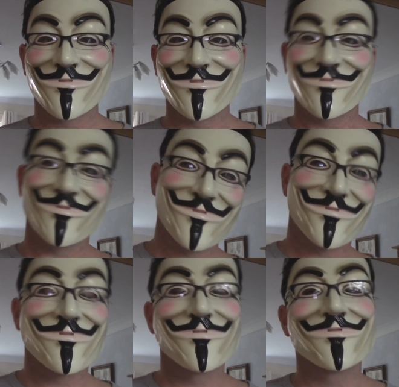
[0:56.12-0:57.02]
But when it
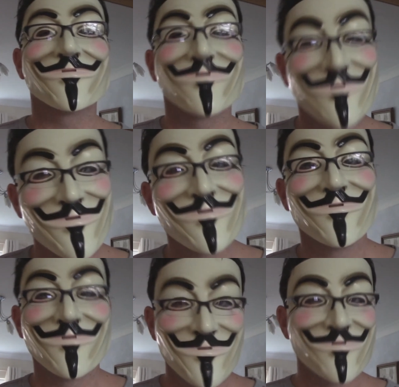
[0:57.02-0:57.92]
comes to giving the
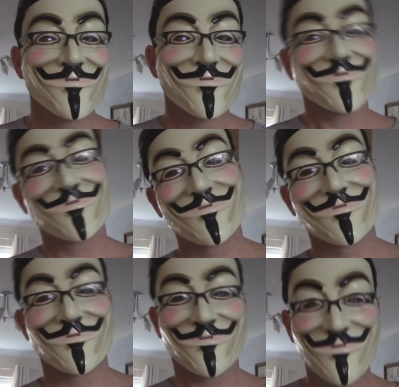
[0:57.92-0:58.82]
people a vote
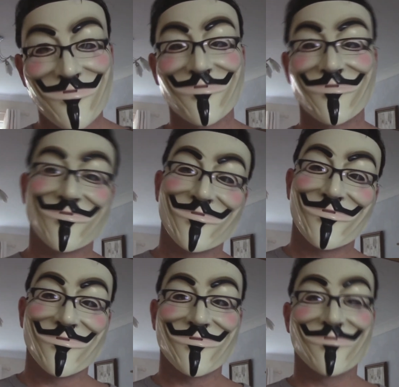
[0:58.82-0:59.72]
on waving
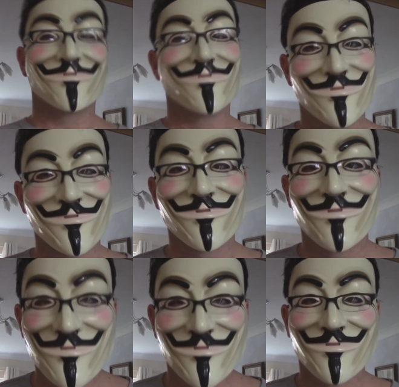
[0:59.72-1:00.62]
goodbye to the very
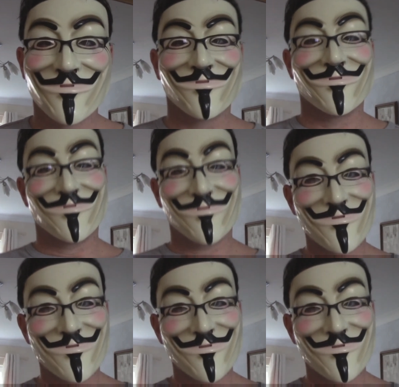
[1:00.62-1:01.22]
existence of